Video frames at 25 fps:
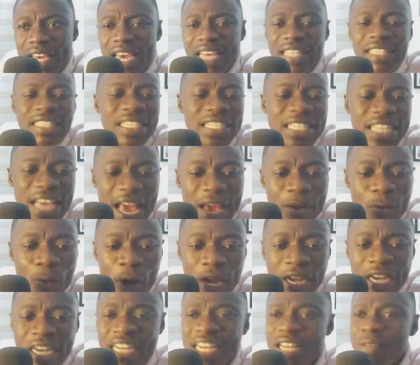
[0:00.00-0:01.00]
Enti dia e
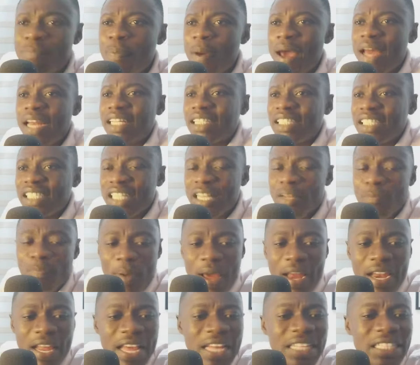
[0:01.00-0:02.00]
wani ni pa na ti ni
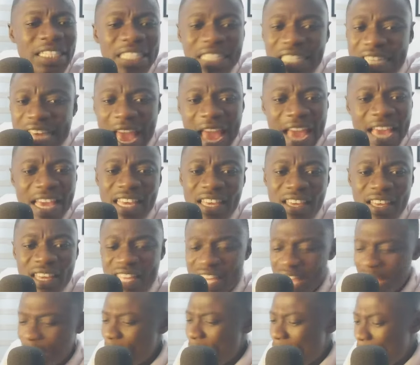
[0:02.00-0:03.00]
pa enti dia e
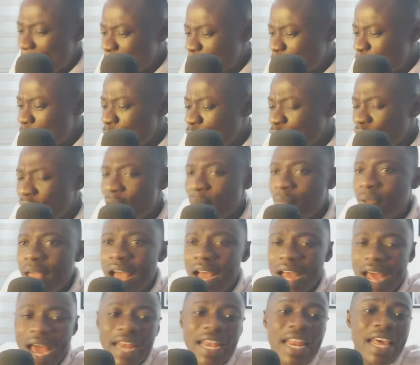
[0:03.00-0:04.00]
ye ma me kwetu da
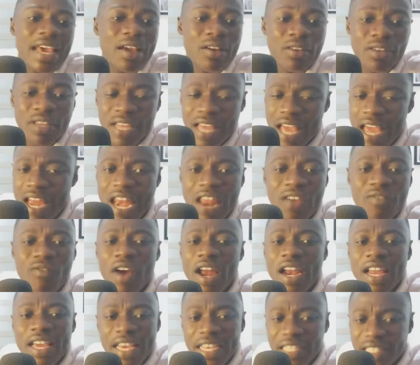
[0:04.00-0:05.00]
bia ada ye
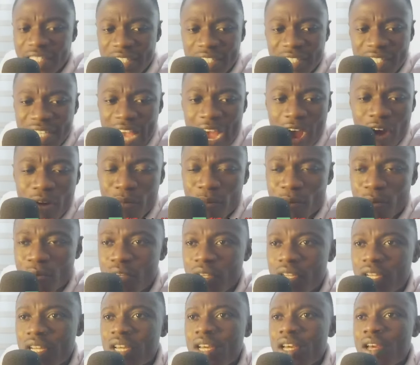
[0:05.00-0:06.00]
level allegation ti
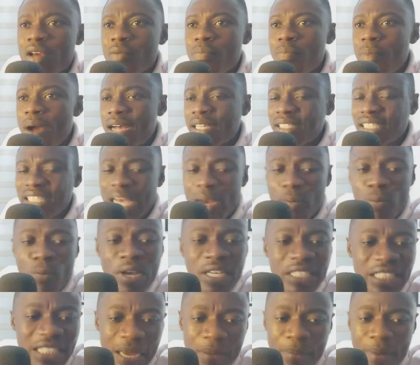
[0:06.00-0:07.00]
awu ba some
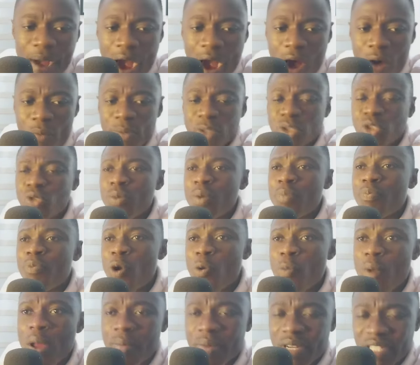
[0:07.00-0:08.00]
way somehow me so me
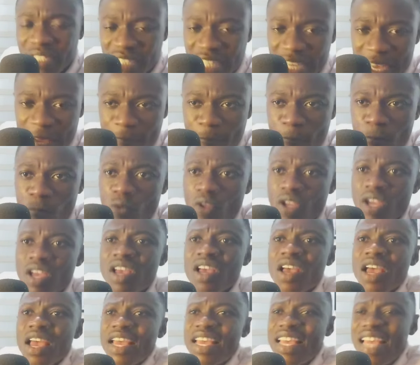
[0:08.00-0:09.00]
problem ni se
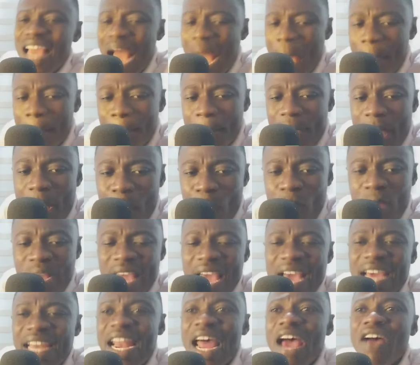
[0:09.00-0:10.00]
ya pamu
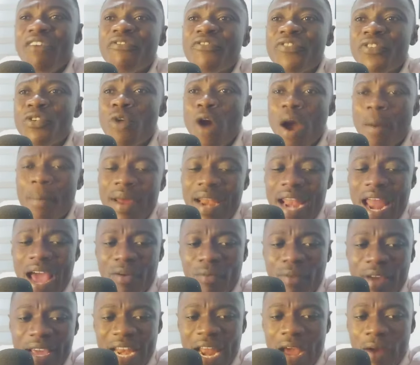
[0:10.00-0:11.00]
ge na nfiri wa ma
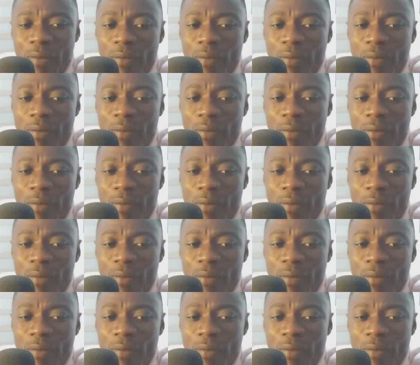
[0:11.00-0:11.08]
na kwa ye